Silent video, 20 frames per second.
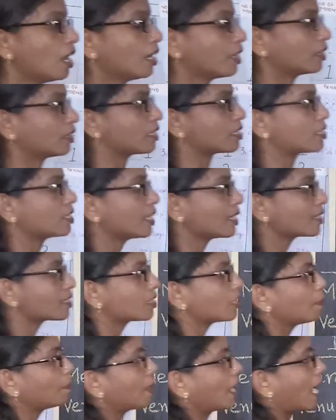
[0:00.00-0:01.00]
The
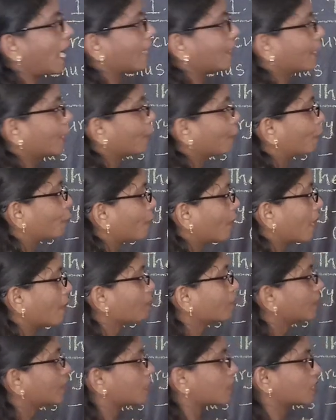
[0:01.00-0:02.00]
sixth planet
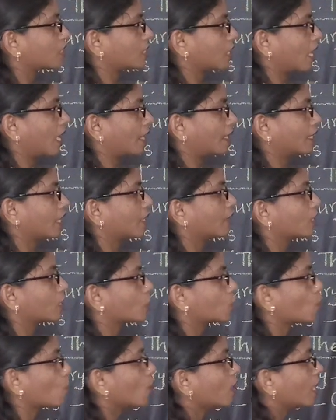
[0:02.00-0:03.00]
from the sun in the
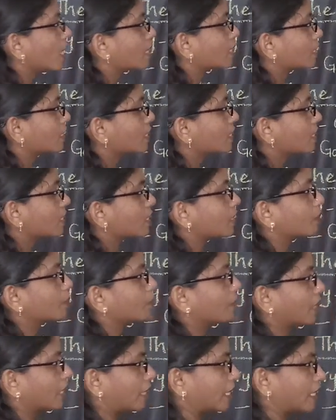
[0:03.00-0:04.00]
solar system
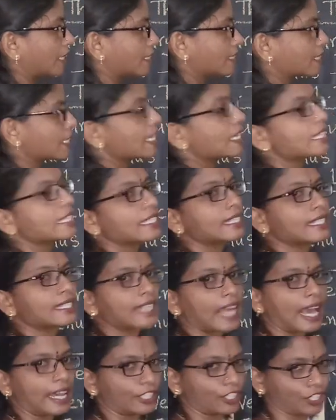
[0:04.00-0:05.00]
is
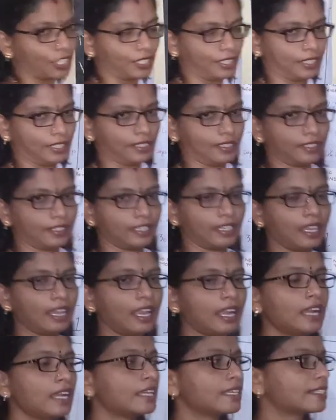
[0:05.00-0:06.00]
Saturn.
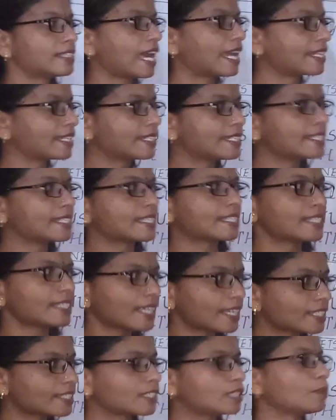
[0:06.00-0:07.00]
Saturn is the
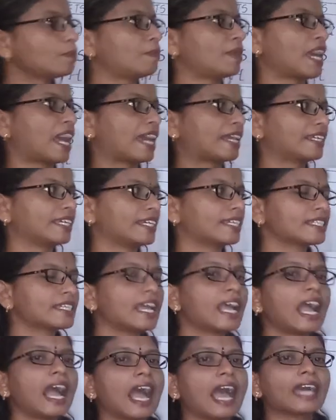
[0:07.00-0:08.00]
sixth planet
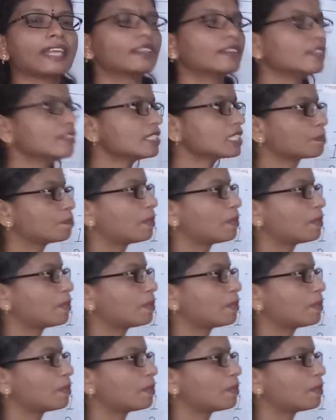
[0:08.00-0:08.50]
and this